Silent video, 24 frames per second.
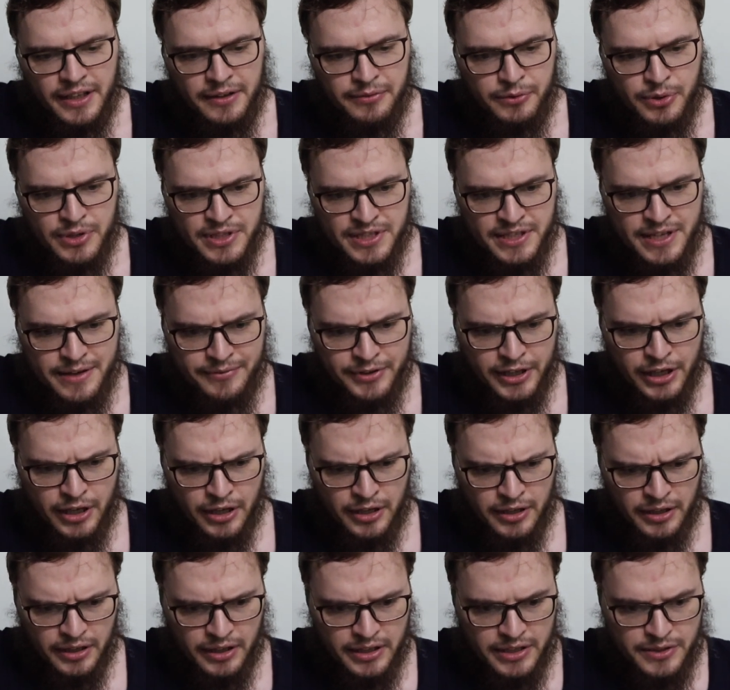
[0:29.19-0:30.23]
of course,
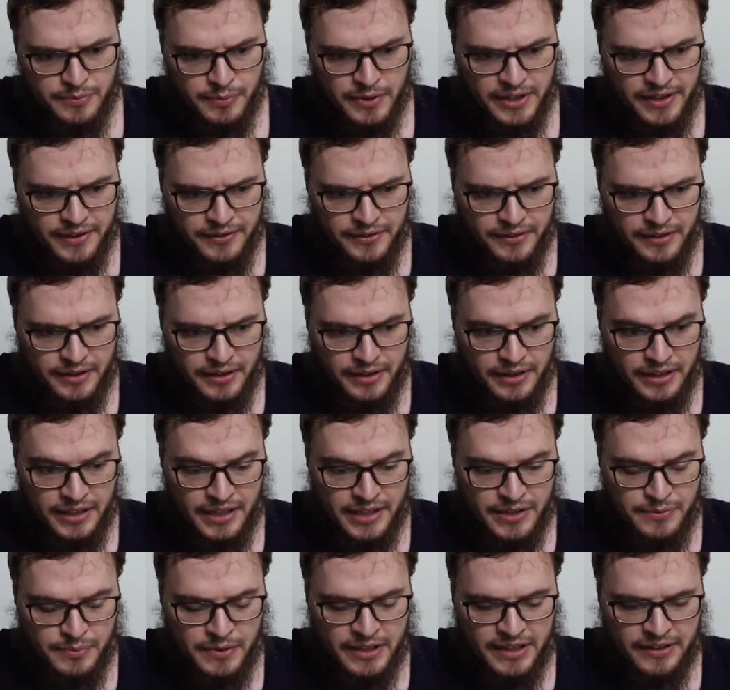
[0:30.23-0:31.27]
nafaqah is
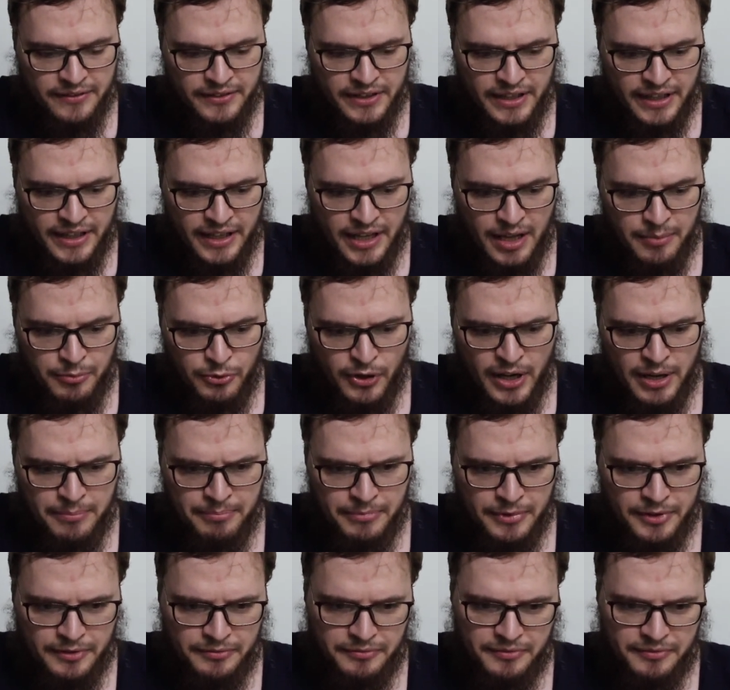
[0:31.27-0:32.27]
one of the abwab